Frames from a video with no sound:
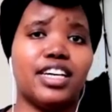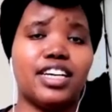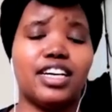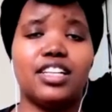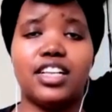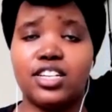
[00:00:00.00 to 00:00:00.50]
a
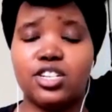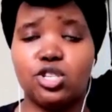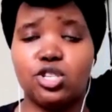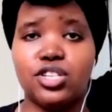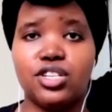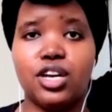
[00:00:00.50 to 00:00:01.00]

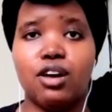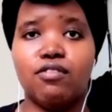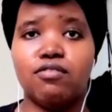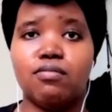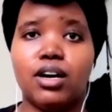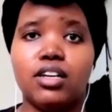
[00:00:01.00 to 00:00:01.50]
collection
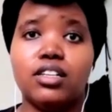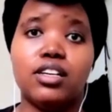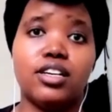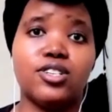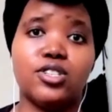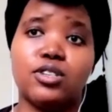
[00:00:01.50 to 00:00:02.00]
of
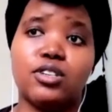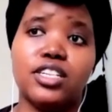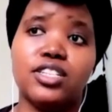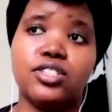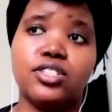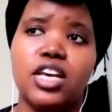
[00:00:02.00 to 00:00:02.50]
monologues,
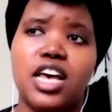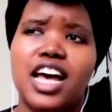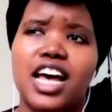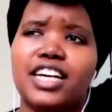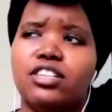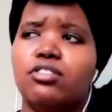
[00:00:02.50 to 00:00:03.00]
because
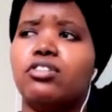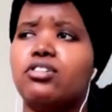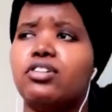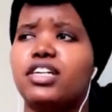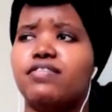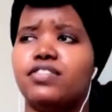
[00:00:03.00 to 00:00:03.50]
I don't know
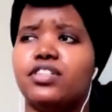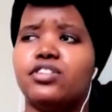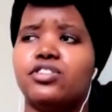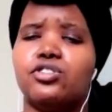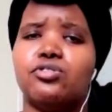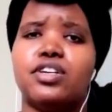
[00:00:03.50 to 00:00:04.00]
if
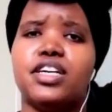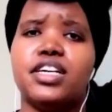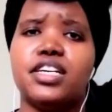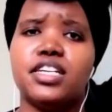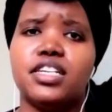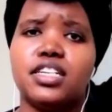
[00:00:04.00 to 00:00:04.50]
they're
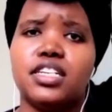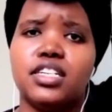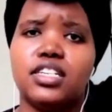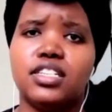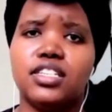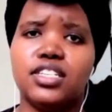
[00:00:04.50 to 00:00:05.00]
doing
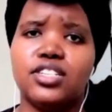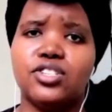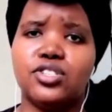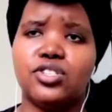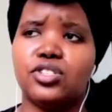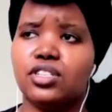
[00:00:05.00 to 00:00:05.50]

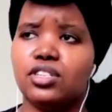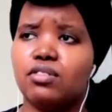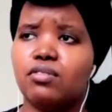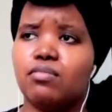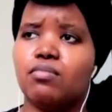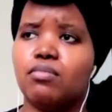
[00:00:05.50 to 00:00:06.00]
this
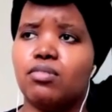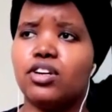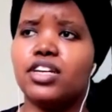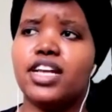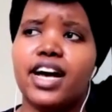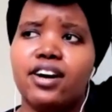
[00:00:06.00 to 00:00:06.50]
more
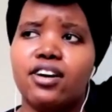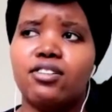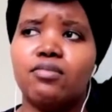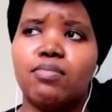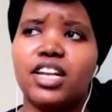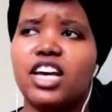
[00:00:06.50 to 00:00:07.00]

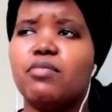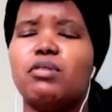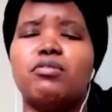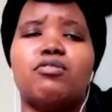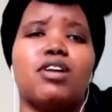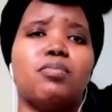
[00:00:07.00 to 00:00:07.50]
now, but I
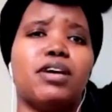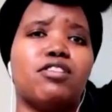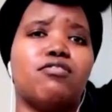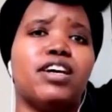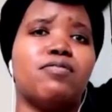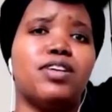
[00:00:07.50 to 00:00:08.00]
remember way
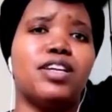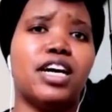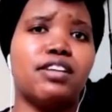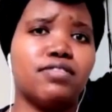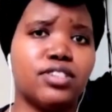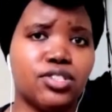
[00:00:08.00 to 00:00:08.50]
back when
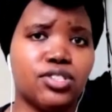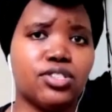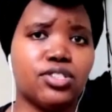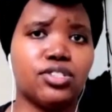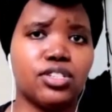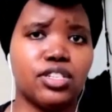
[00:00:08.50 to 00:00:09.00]
I
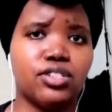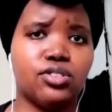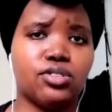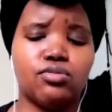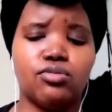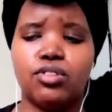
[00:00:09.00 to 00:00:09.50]
was in
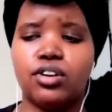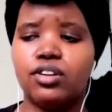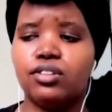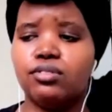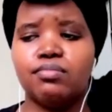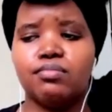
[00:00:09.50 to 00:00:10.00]

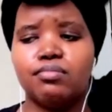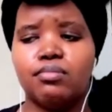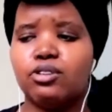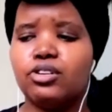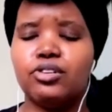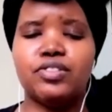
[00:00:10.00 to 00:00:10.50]
school,
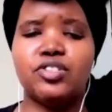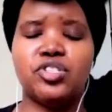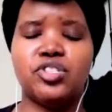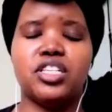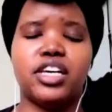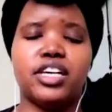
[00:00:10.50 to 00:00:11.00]
I would always
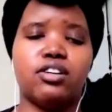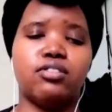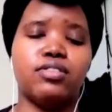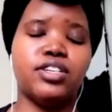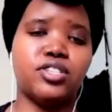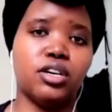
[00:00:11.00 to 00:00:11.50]
see like
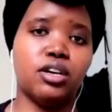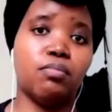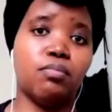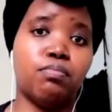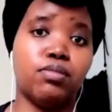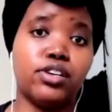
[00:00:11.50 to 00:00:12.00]
always
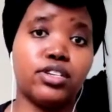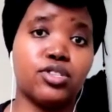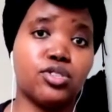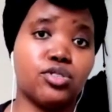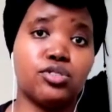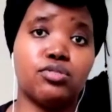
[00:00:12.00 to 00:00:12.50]

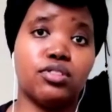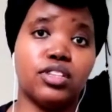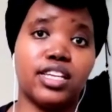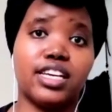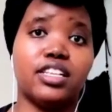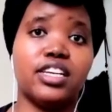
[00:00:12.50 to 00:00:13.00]
books or
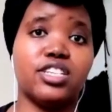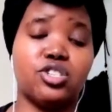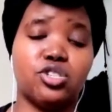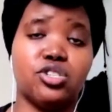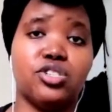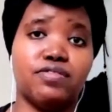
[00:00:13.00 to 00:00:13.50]
like
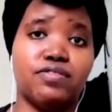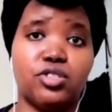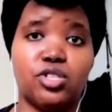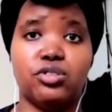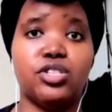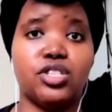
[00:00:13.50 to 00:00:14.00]
collections of a
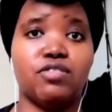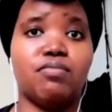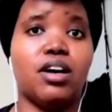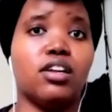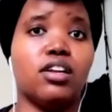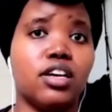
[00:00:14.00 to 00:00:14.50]
series of
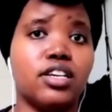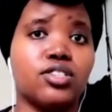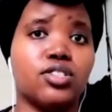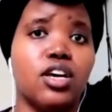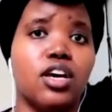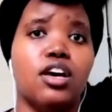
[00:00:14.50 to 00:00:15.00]

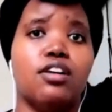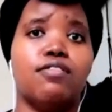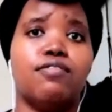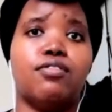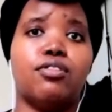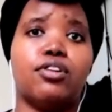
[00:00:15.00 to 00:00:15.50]
monologues
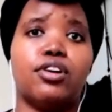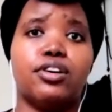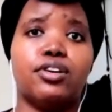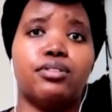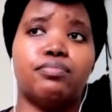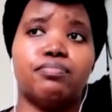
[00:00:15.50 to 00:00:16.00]

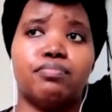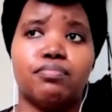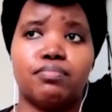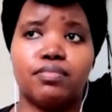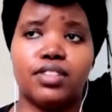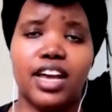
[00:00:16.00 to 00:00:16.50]
for
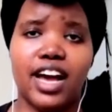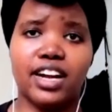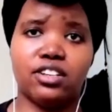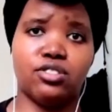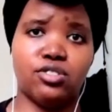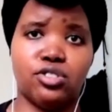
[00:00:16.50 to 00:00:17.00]

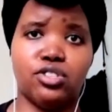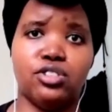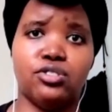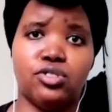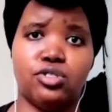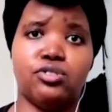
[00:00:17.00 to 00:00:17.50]
actors to
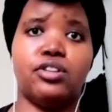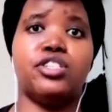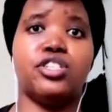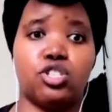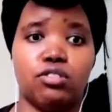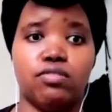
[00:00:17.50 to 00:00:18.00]
use to
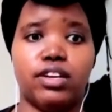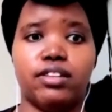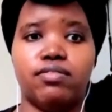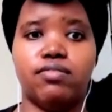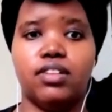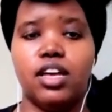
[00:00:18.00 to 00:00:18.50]
audition
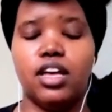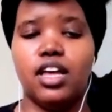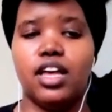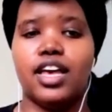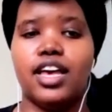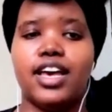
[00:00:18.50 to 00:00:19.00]
with.
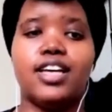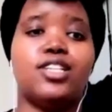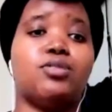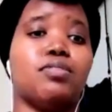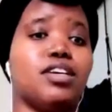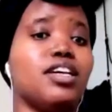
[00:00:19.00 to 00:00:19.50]
And
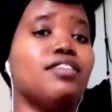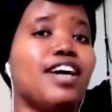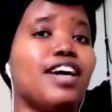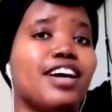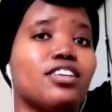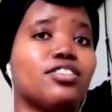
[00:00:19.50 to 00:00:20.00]
speaking of
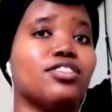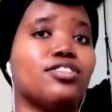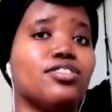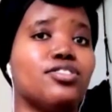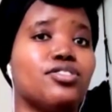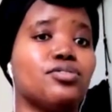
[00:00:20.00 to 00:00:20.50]

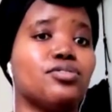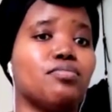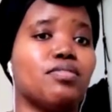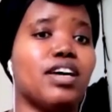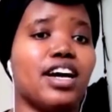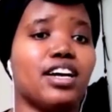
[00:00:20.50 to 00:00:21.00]
actors,
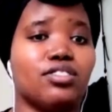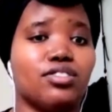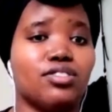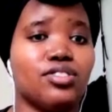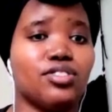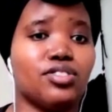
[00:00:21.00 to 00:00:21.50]

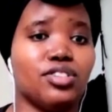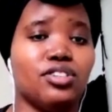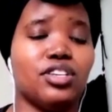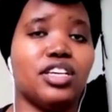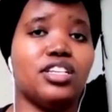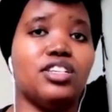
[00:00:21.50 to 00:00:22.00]

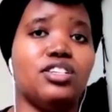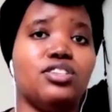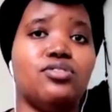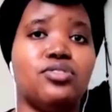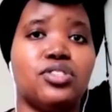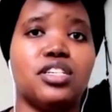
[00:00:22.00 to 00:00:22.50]
you can
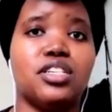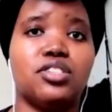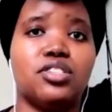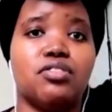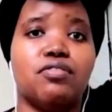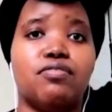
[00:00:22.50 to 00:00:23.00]
use
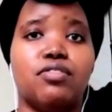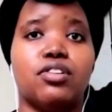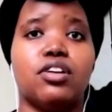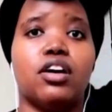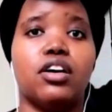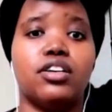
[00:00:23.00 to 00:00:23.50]
it
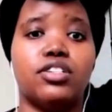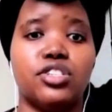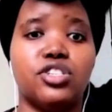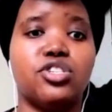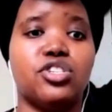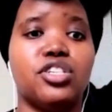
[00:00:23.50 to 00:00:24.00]
for
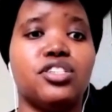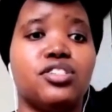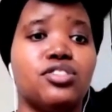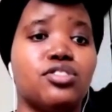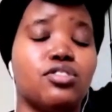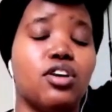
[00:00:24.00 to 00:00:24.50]

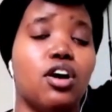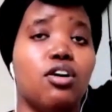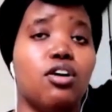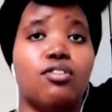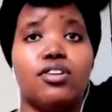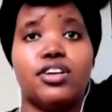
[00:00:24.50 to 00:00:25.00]
auditions,
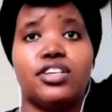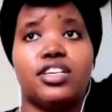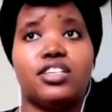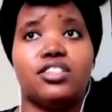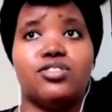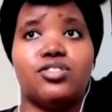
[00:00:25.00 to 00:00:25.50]
or you
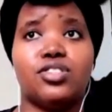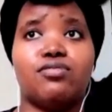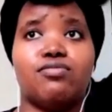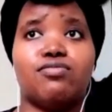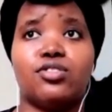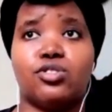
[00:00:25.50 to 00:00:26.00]
could use
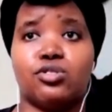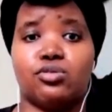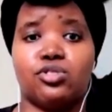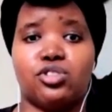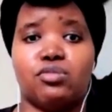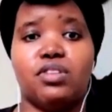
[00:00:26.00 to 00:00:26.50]
it for
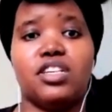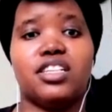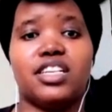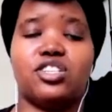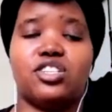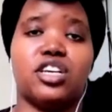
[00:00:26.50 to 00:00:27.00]
social media
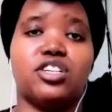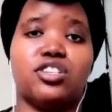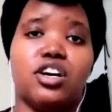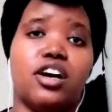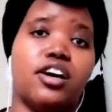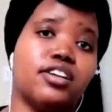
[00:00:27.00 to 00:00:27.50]
like
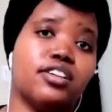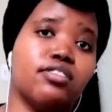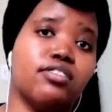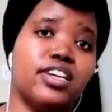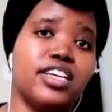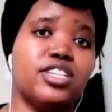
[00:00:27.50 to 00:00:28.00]
TikTok
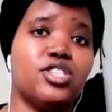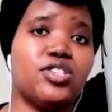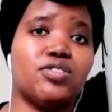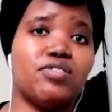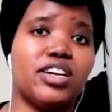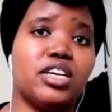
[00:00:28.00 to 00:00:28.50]
or
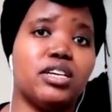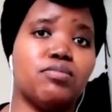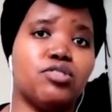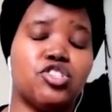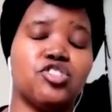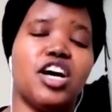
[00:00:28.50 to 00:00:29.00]

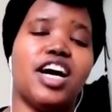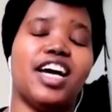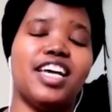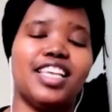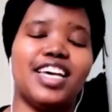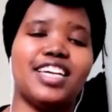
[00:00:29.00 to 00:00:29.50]
Instagram to
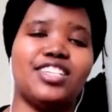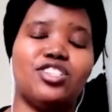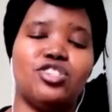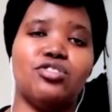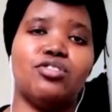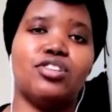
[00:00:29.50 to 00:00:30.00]
highlight
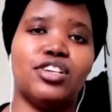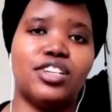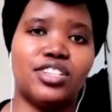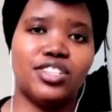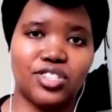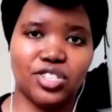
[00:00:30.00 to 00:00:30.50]

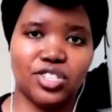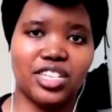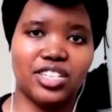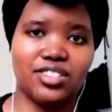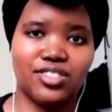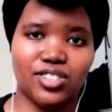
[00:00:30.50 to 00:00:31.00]
your
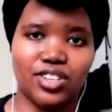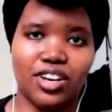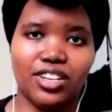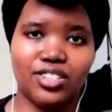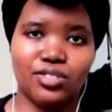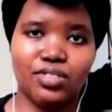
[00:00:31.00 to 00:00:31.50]
skills
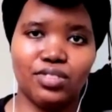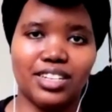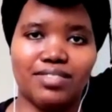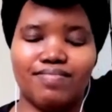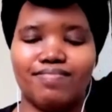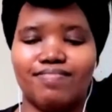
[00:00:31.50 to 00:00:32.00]
on screen.